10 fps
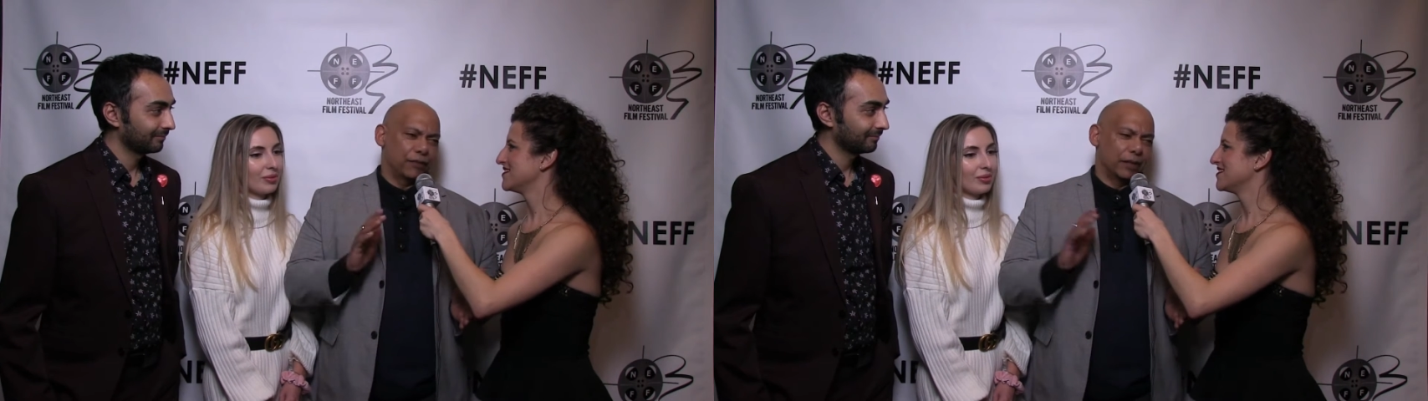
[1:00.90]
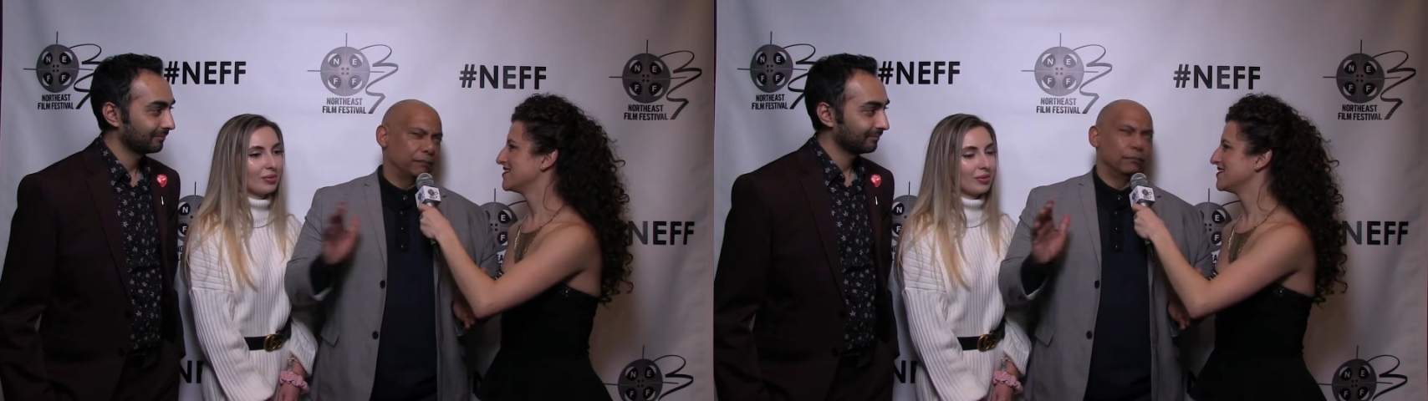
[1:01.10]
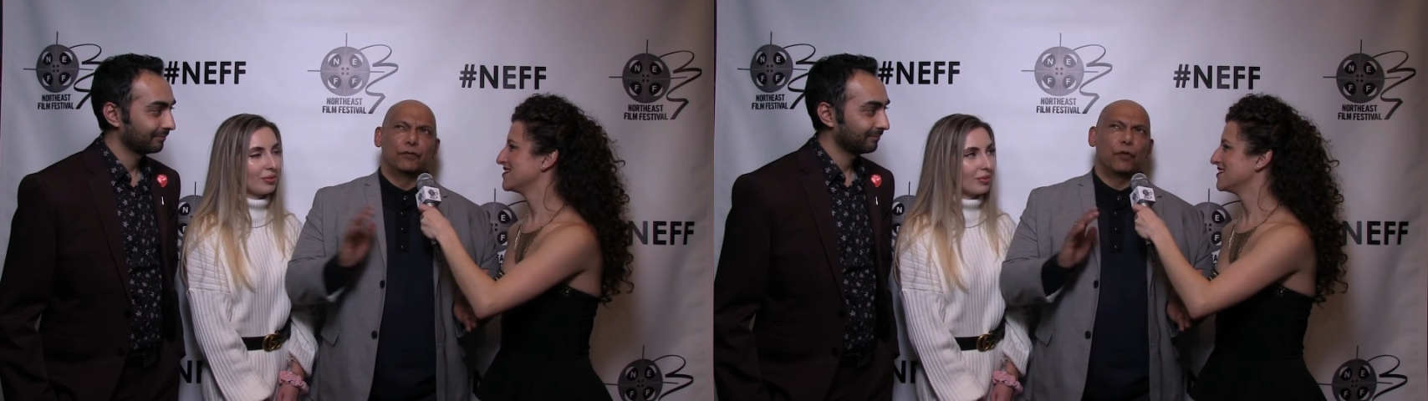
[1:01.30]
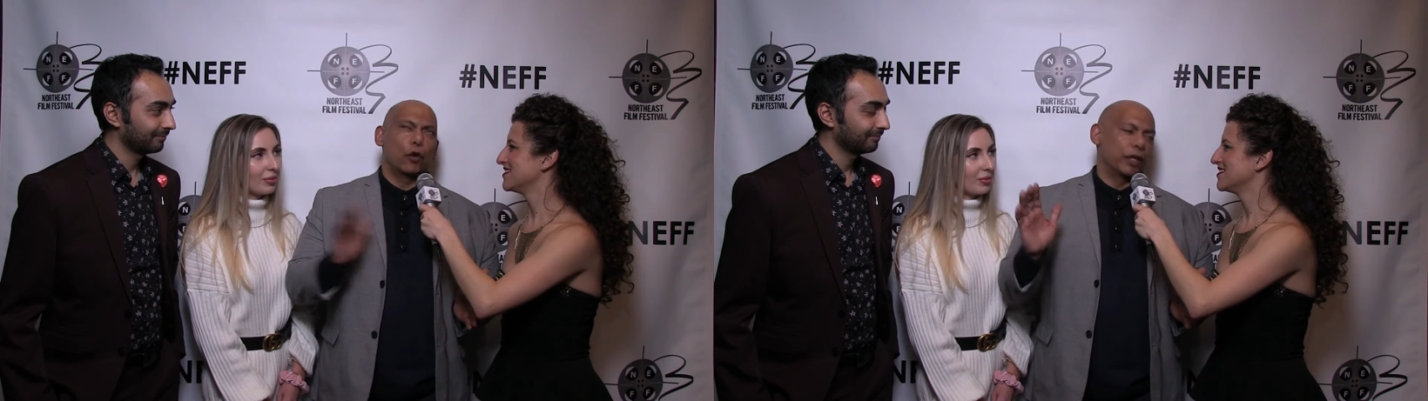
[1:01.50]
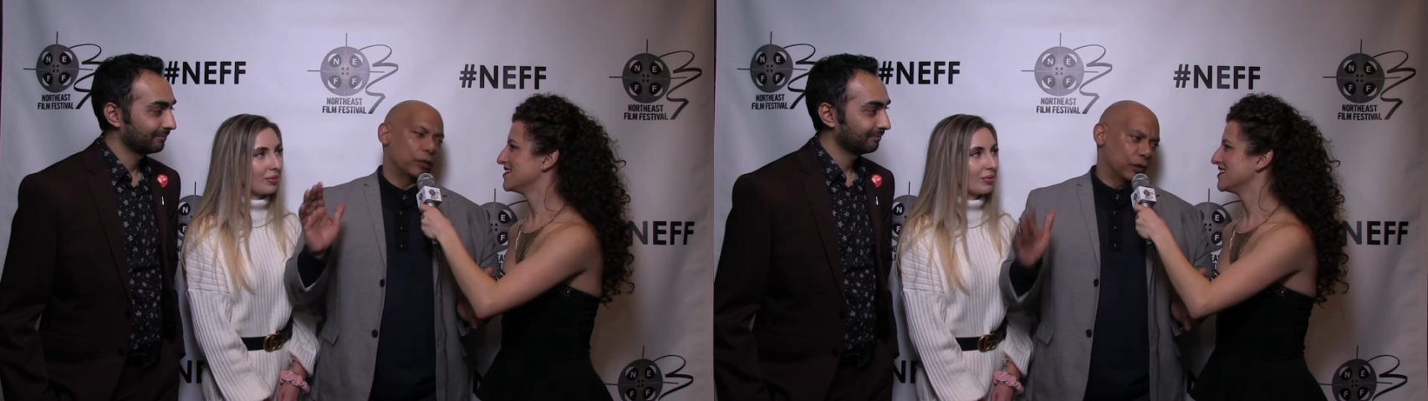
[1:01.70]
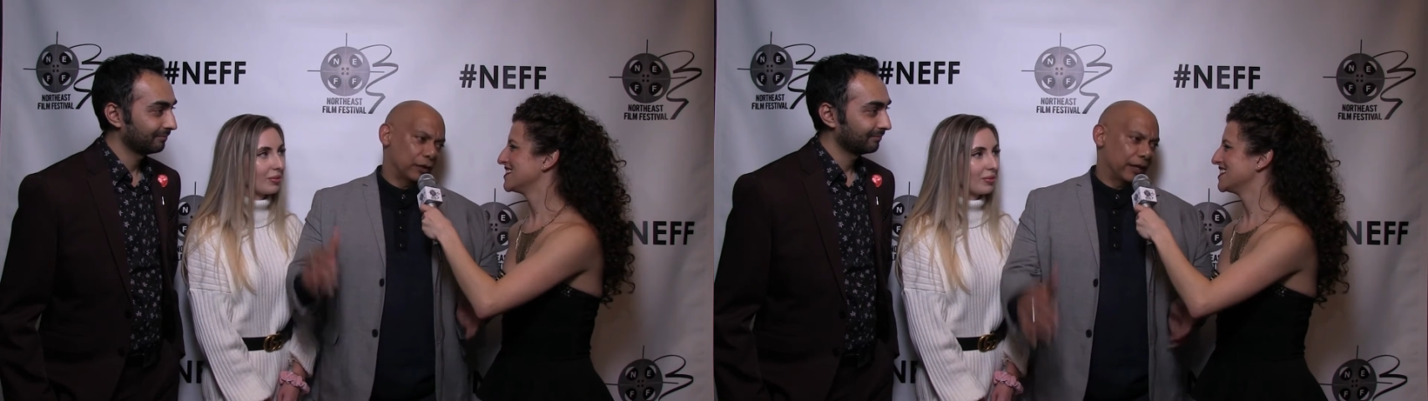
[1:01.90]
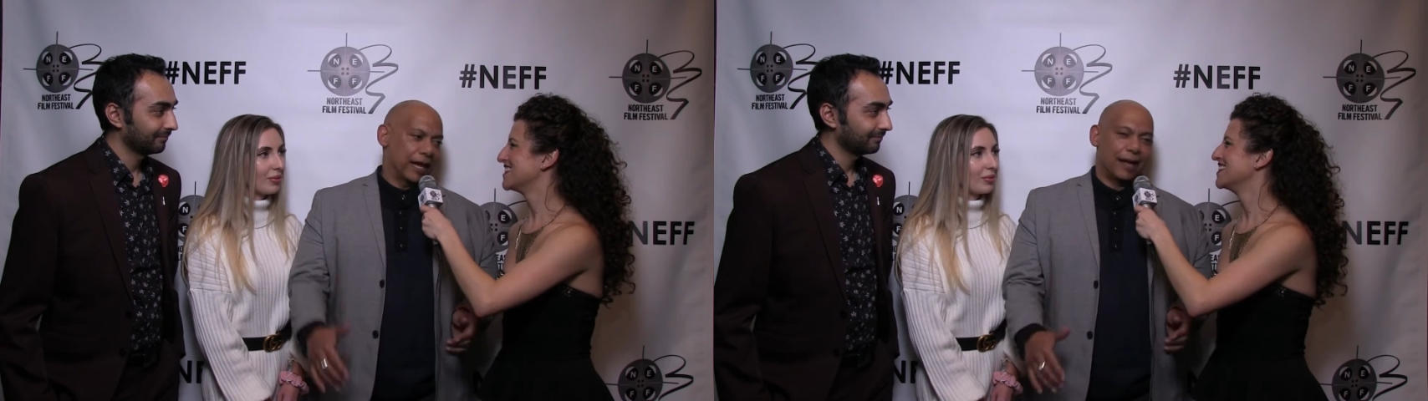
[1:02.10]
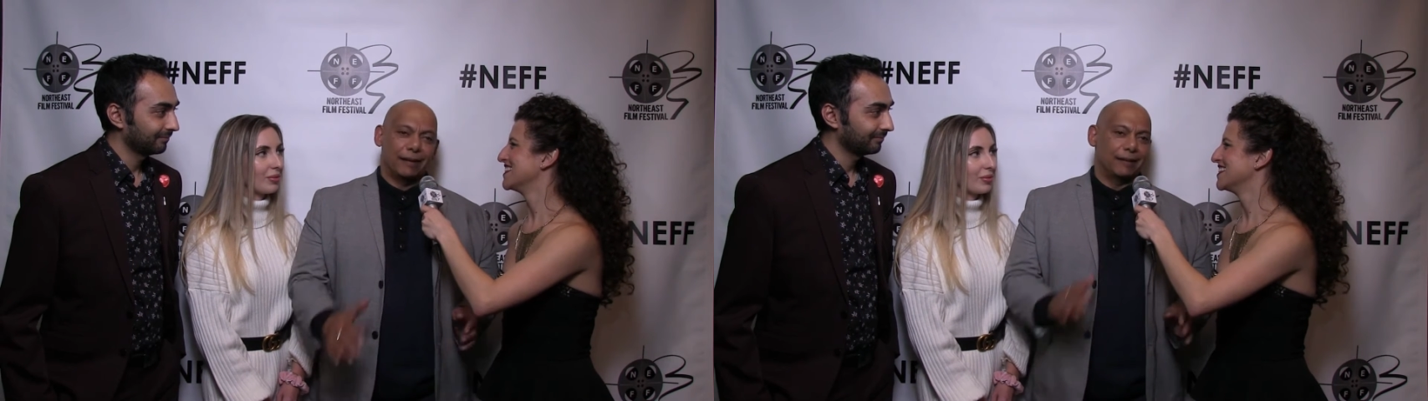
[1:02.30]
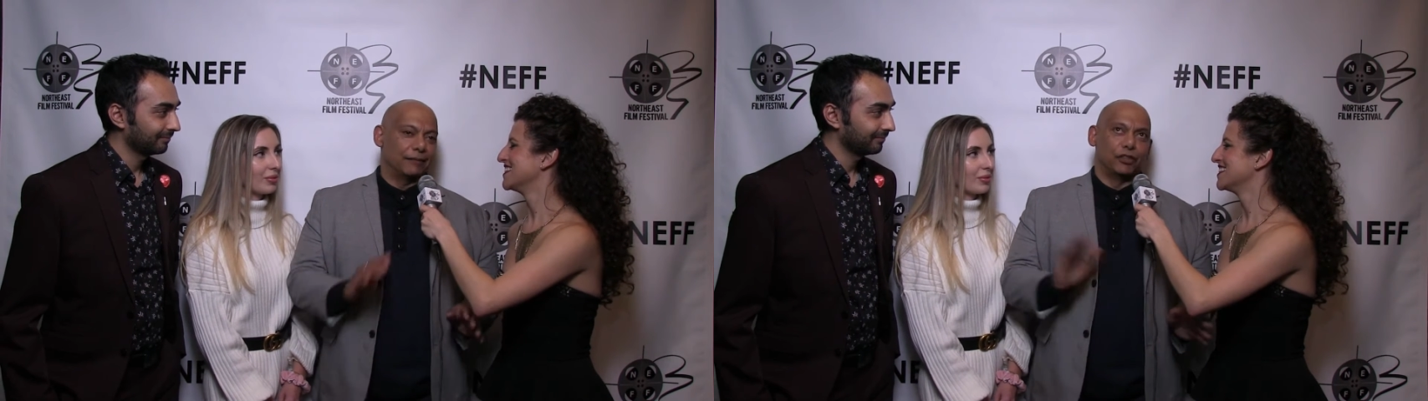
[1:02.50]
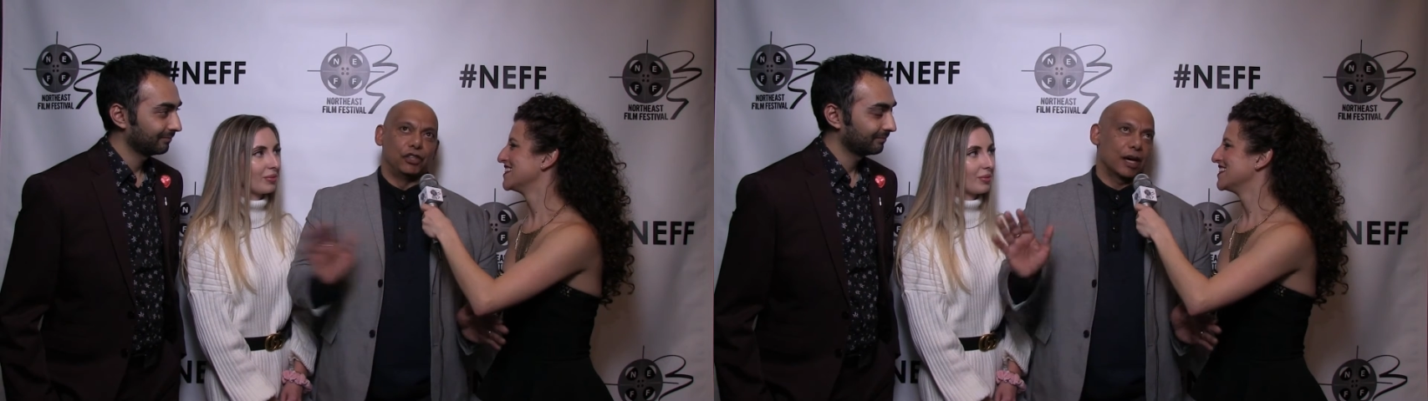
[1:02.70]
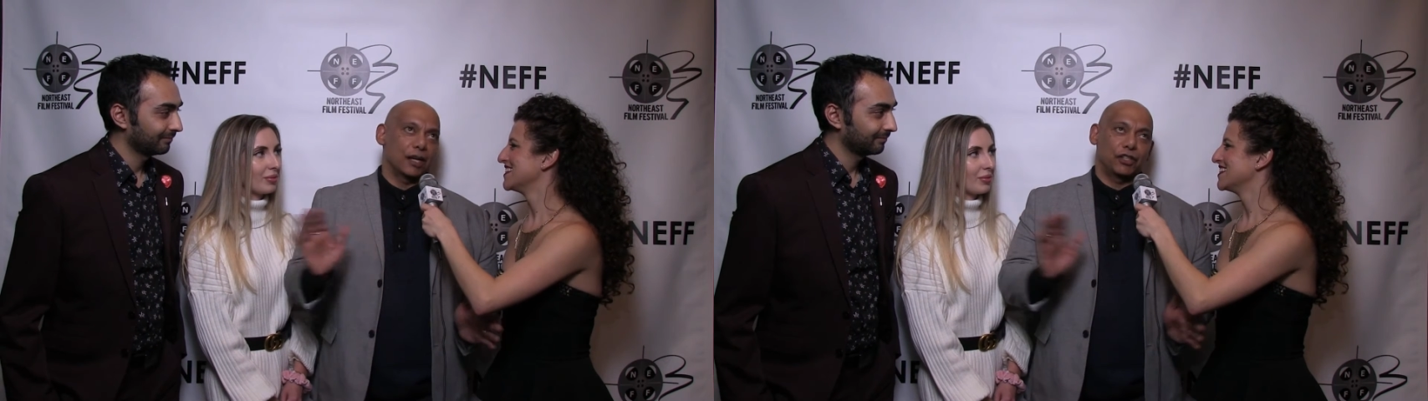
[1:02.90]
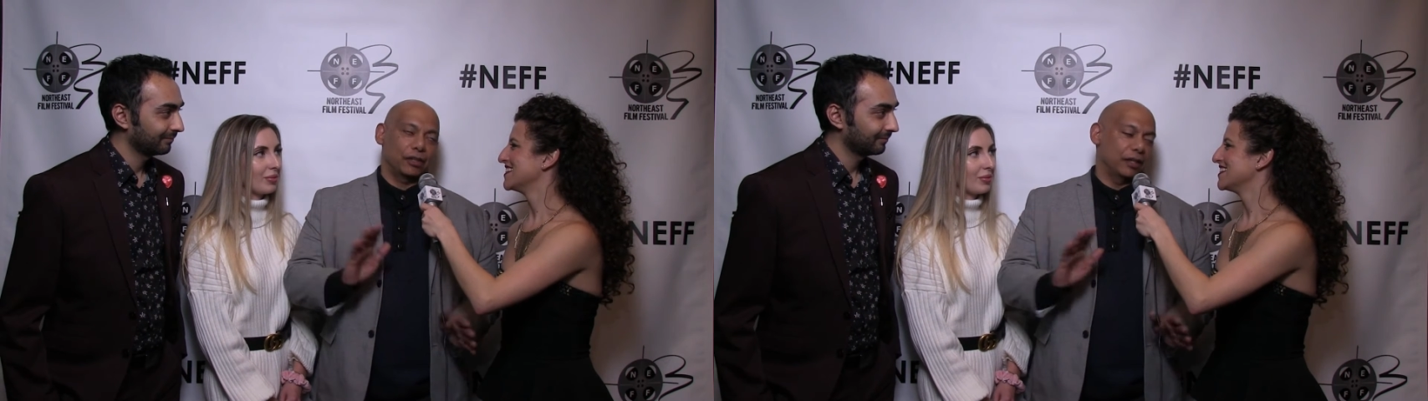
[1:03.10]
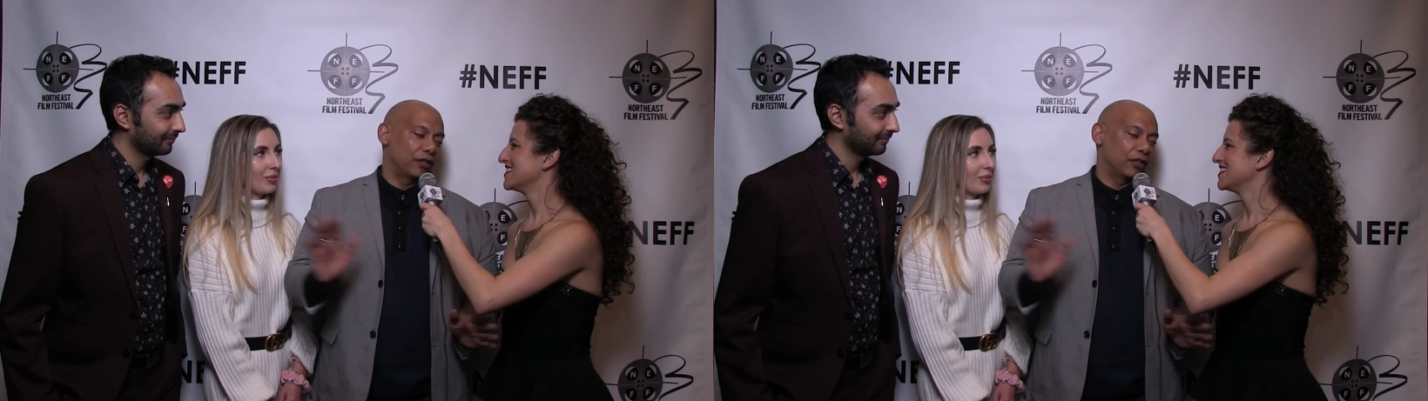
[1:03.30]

Speaker 1: well, formidable and Josh